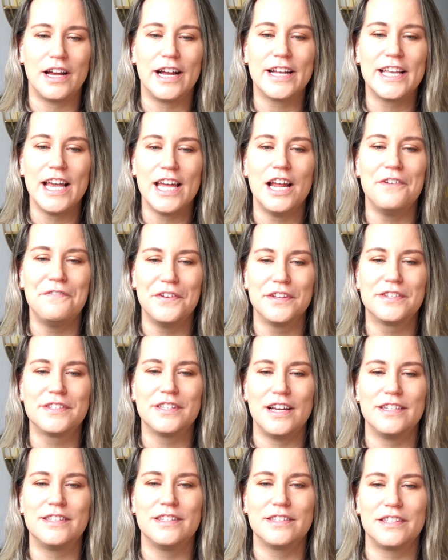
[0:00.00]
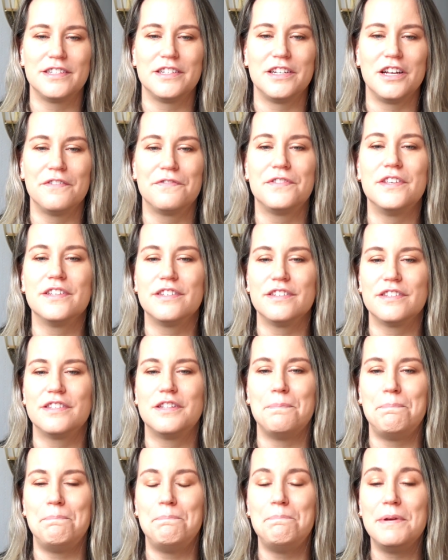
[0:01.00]
I can't emphasize this enough. This is
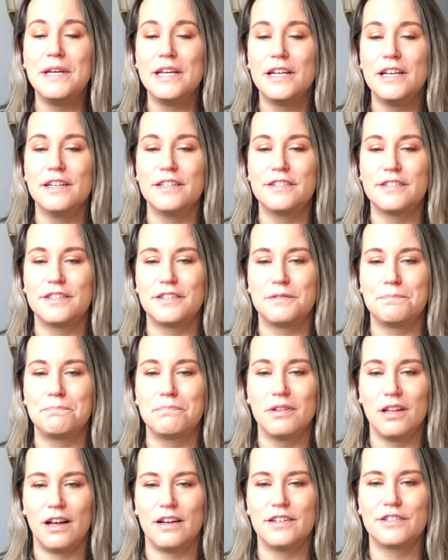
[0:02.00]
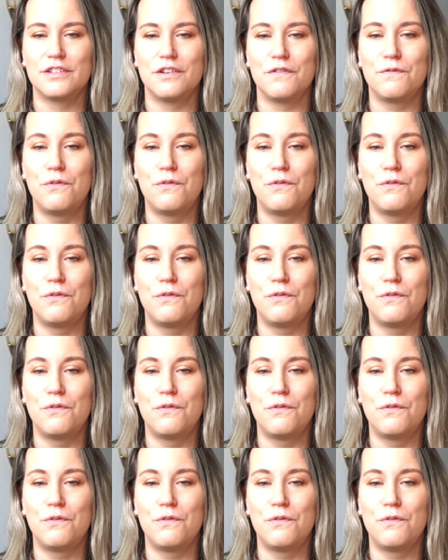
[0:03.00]
the biggest plus